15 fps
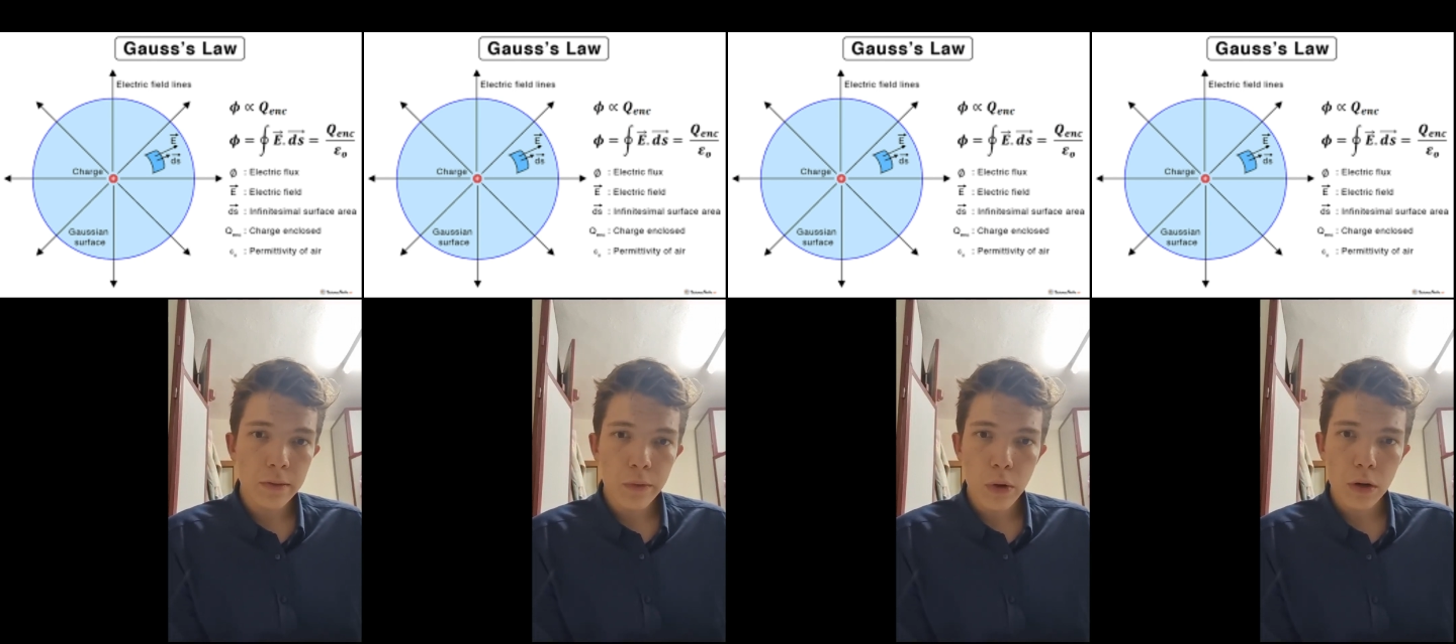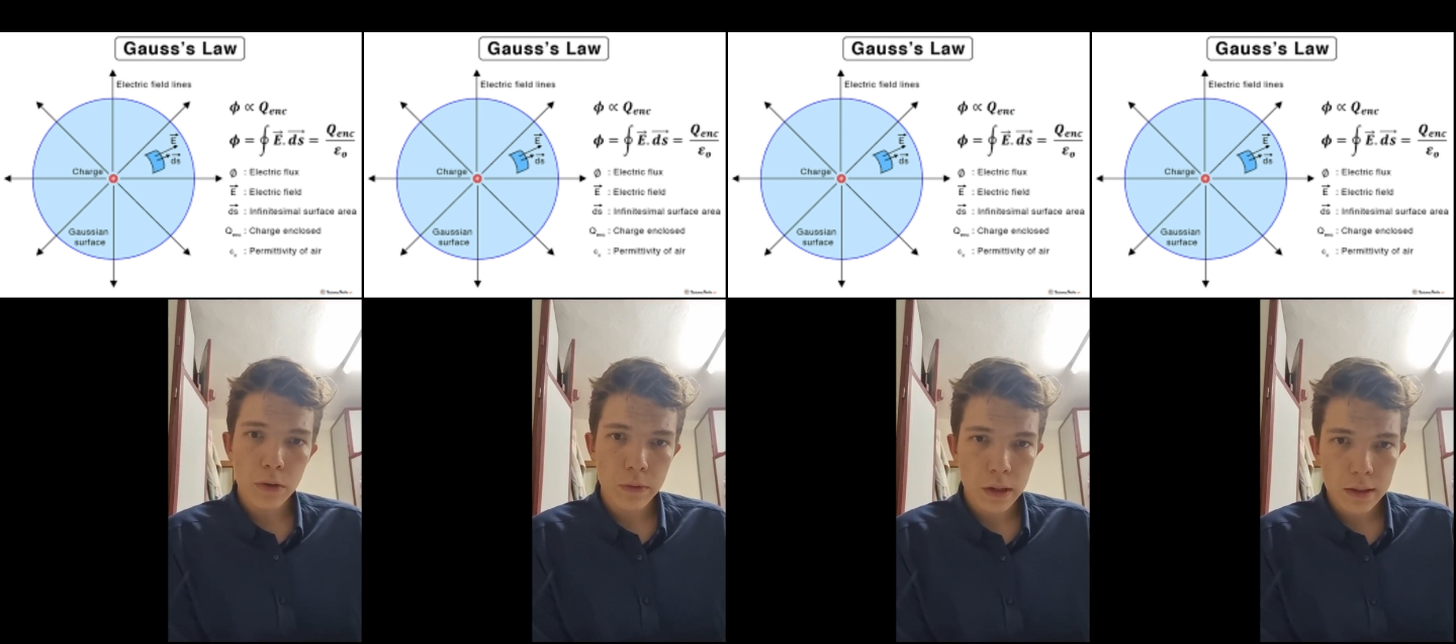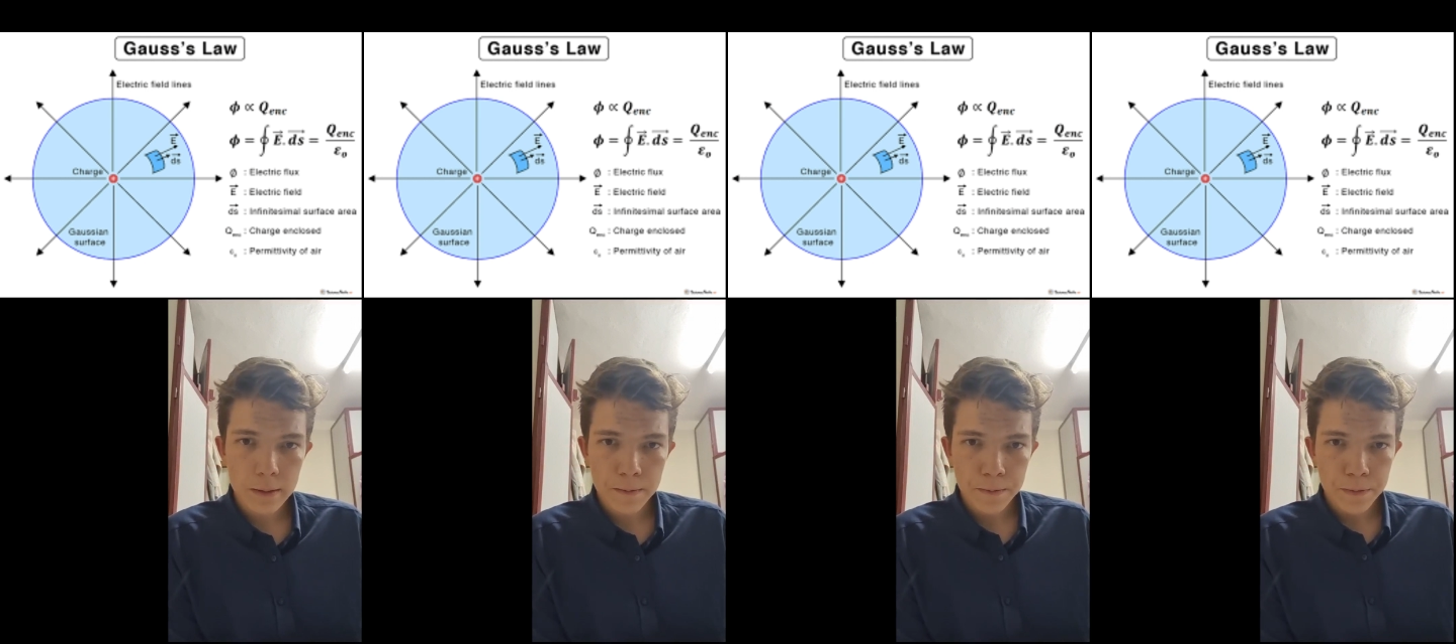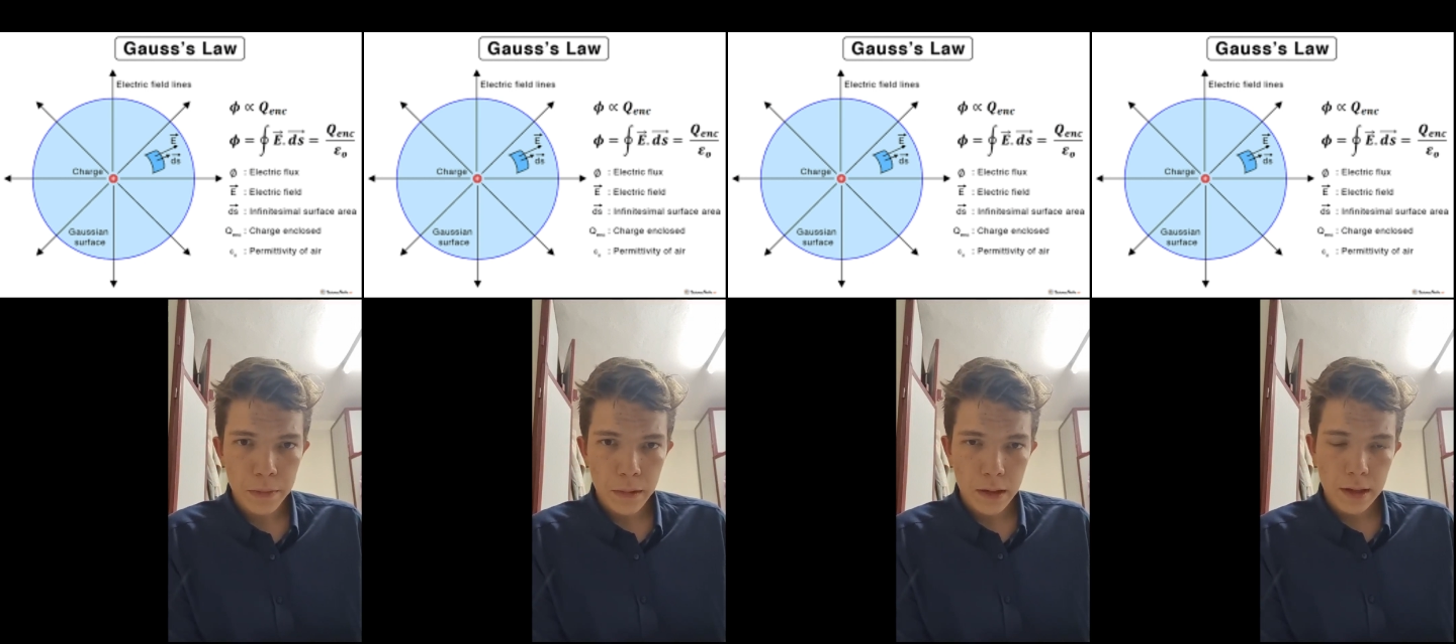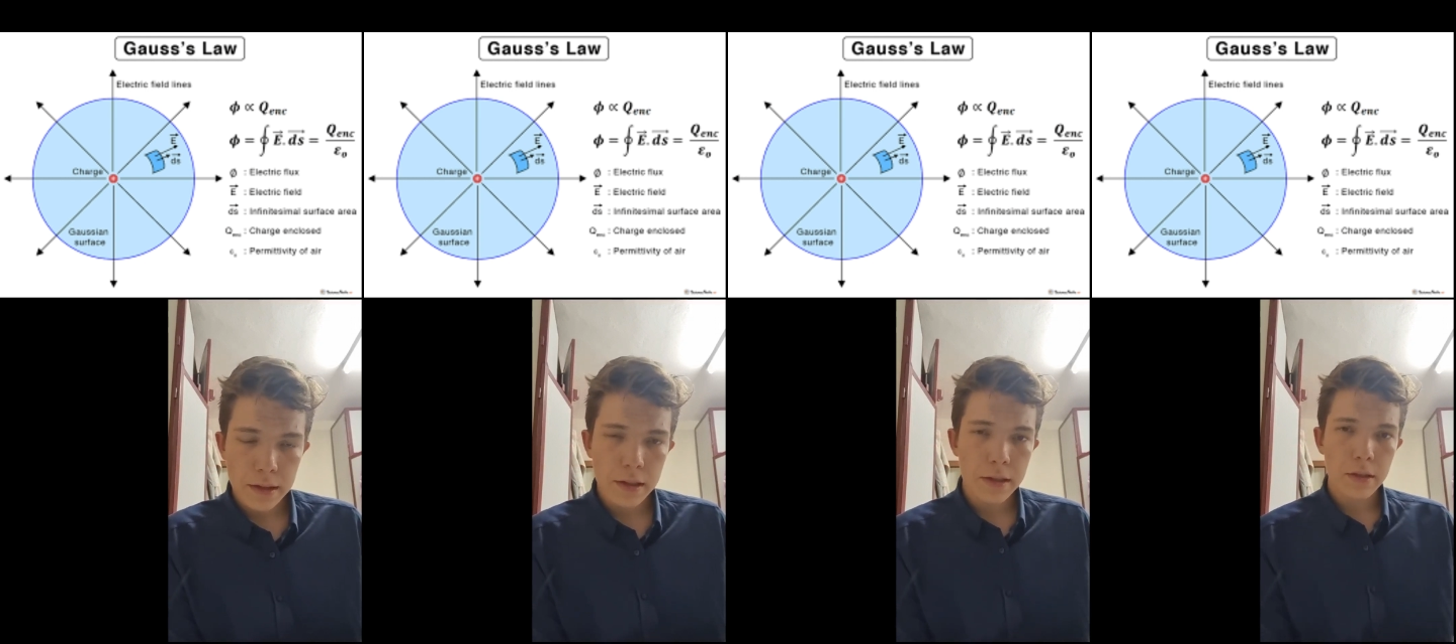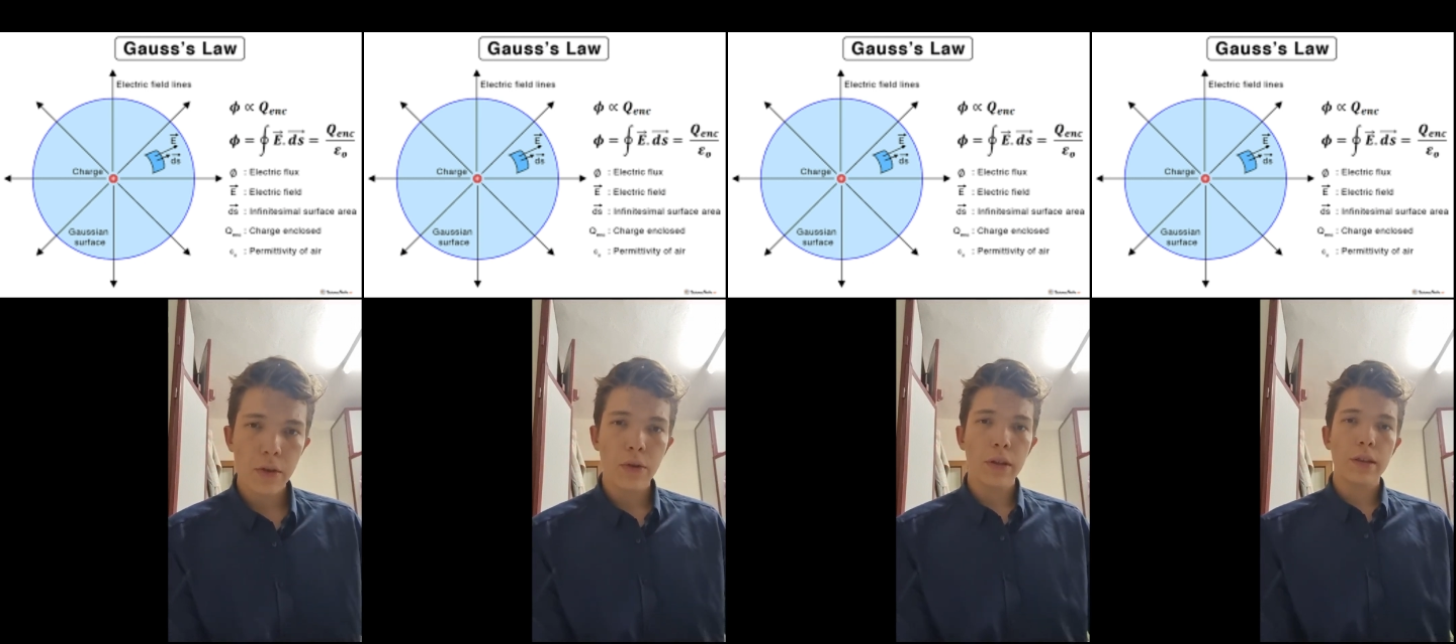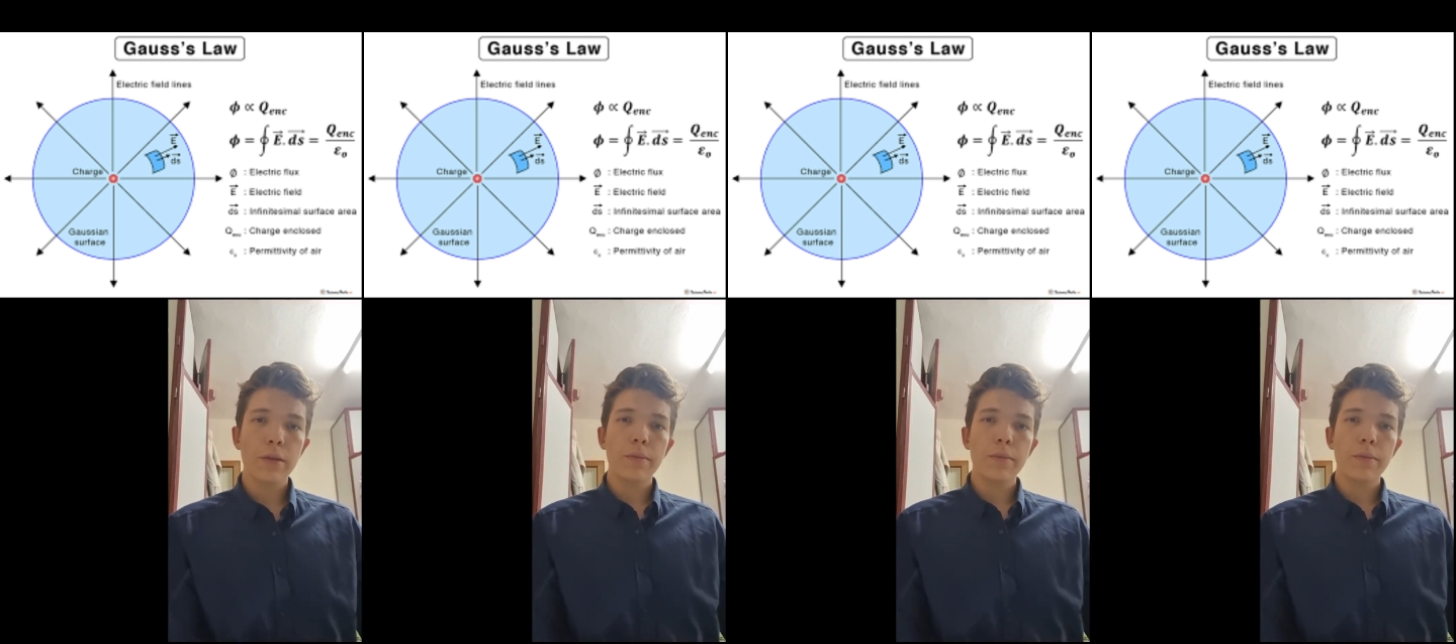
work but it is going to